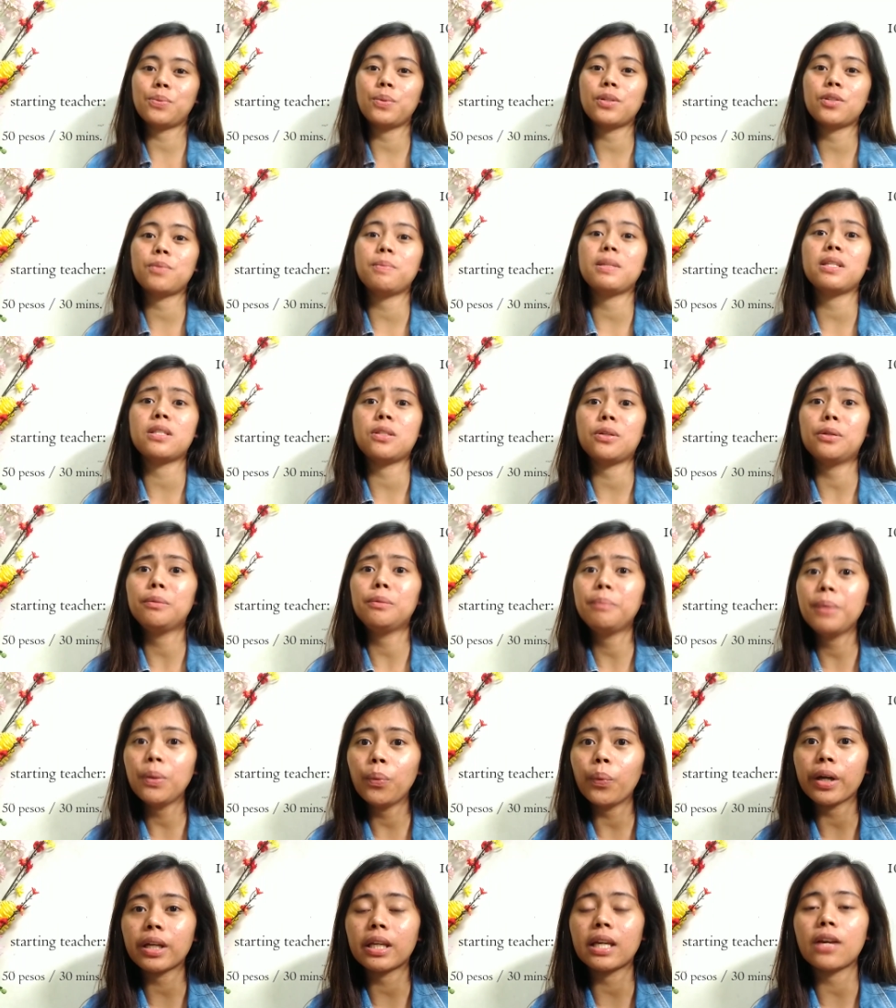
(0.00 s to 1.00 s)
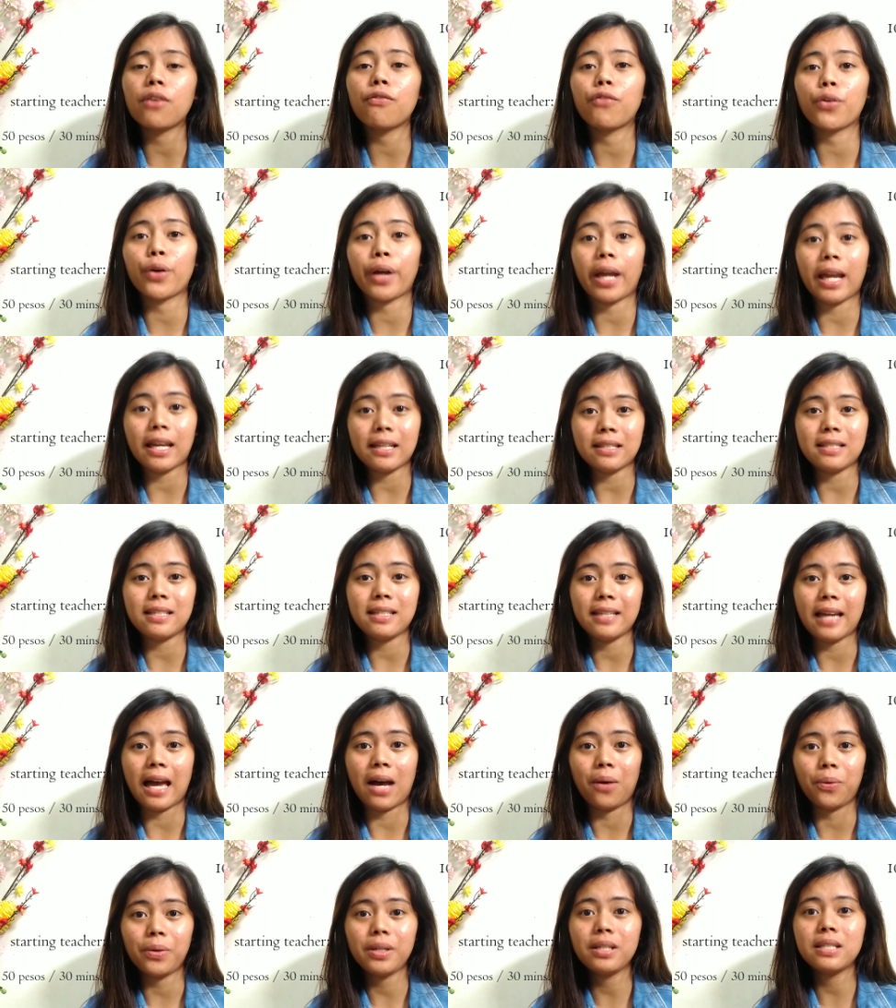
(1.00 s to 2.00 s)
which means you'll be working for 18
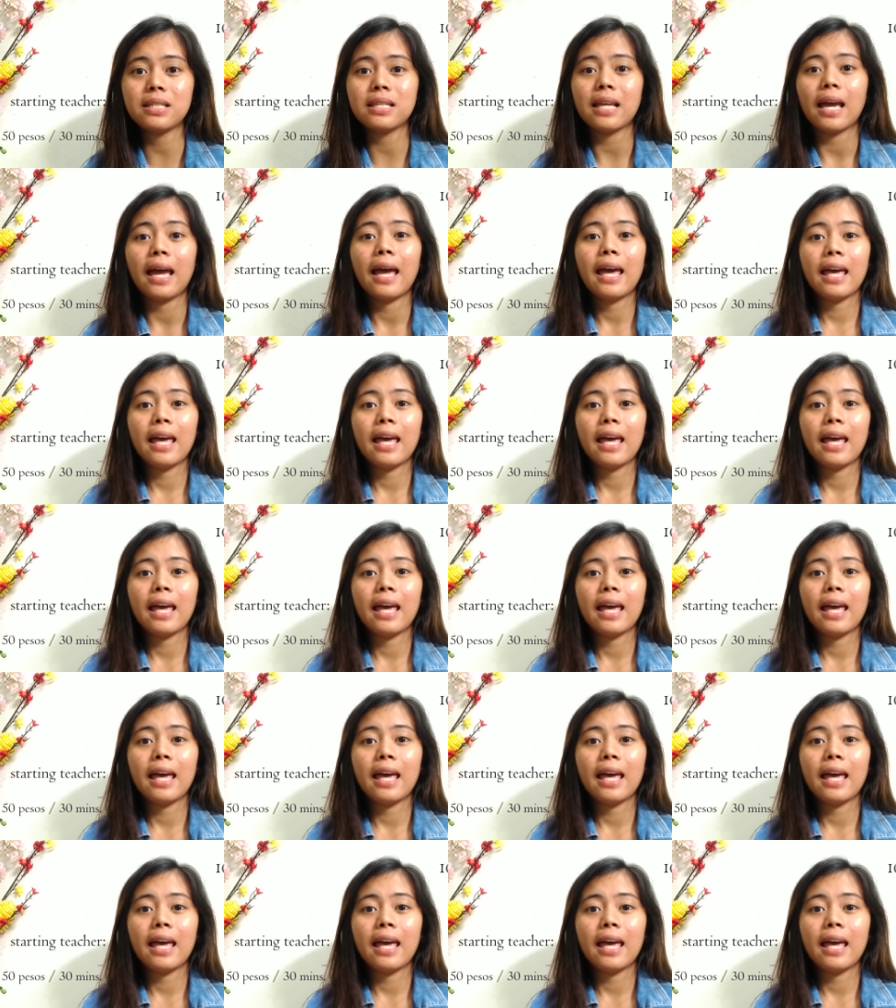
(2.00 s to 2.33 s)
hours,